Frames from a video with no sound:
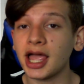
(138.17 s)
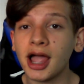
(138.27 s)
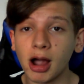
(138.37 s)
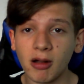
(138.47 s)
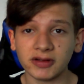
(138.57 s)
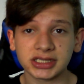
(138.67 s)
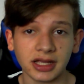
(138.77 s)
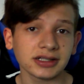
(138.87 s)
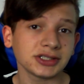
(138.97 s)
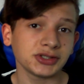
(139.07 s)
However,
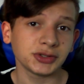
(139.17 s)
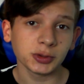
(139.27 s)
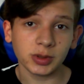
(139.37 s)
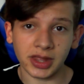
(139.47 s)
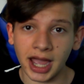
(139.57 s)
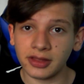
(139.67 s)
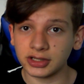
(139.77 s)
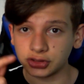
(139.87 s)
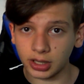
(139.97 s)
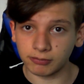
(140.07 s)
something to do with how the drum